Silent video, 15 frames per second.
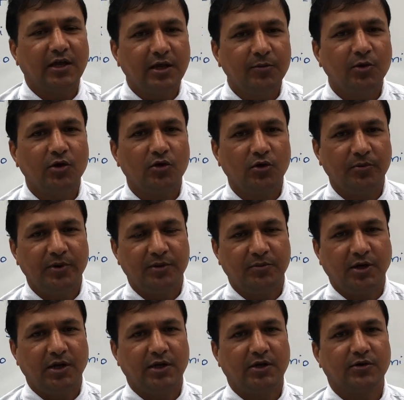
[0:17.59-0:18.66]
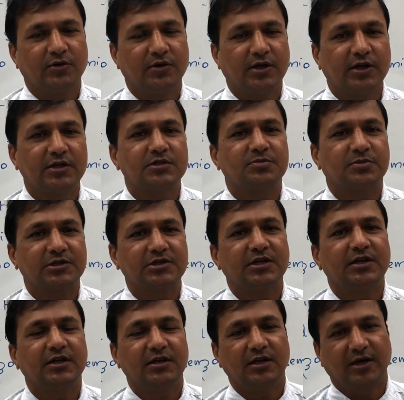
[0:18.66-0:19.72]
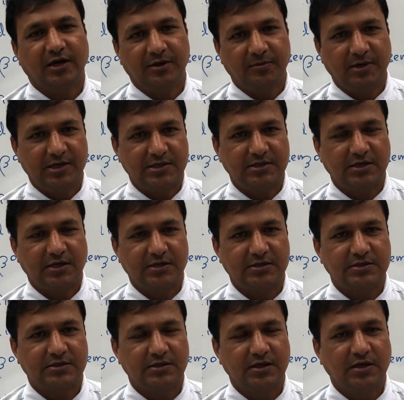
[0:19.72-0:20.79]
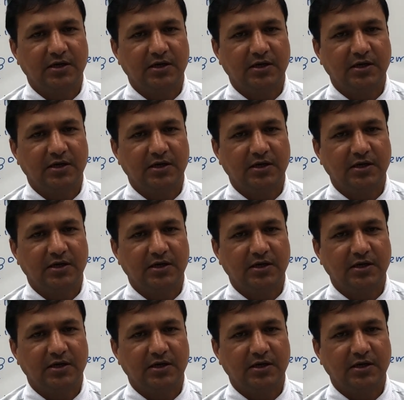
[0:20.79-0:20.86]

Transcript: hemoglobin molecule that is present in the red blood cells.